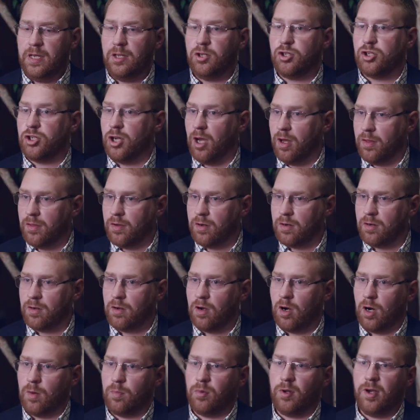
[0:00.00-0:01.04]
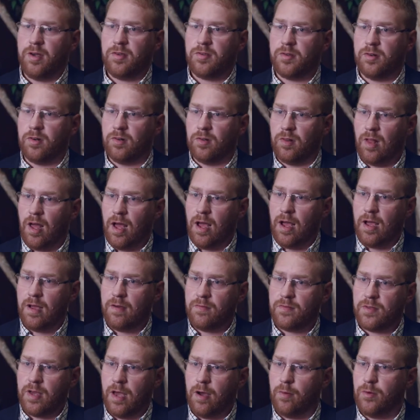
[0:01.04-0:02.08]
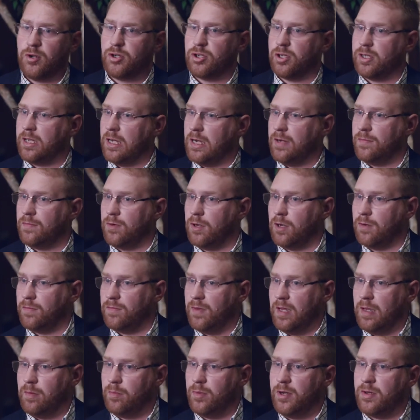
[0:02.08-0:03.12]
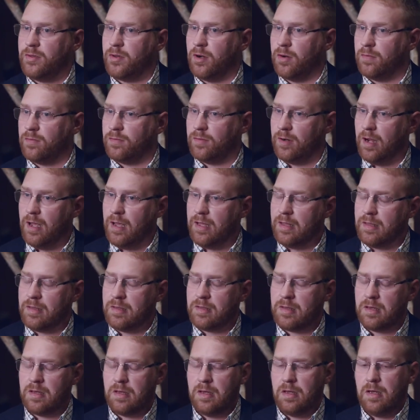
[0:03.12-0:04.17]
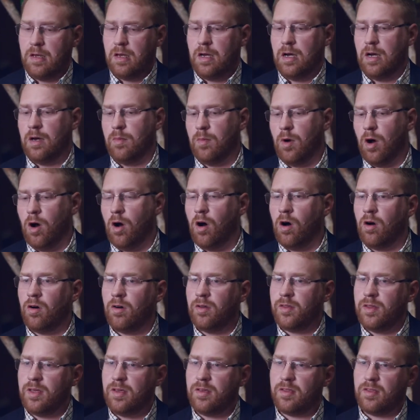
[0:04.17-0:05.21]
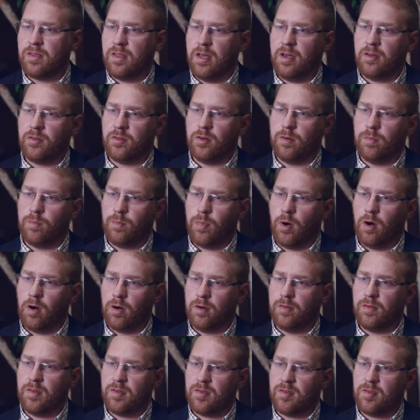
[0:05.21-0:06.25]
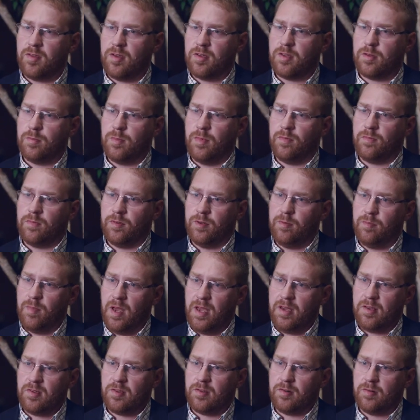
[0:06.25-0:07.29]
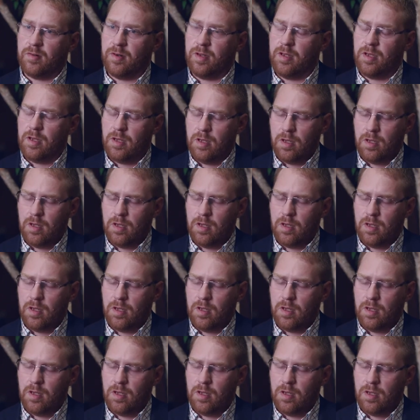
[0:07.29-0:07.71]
each other, our place in our lives, how we should care for our families, our friends, um, all of these things are part of the system of Freemasonry.